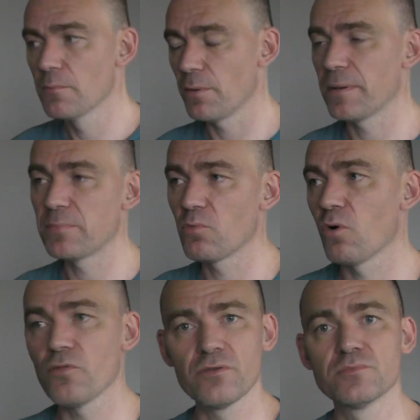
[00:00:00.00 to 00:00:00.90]
but people
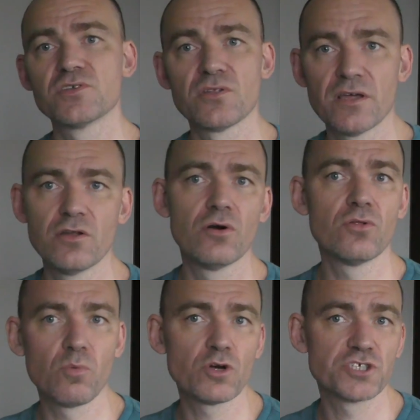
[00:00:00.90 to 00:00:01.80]
want them so they know
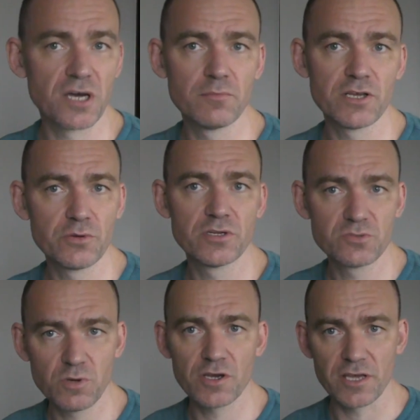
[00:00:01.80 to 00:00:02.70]
the washing up liquid is
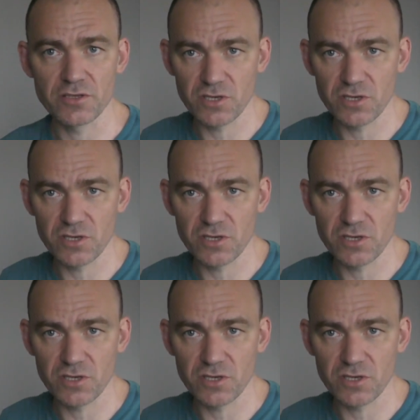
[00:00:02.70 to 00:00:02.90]
working.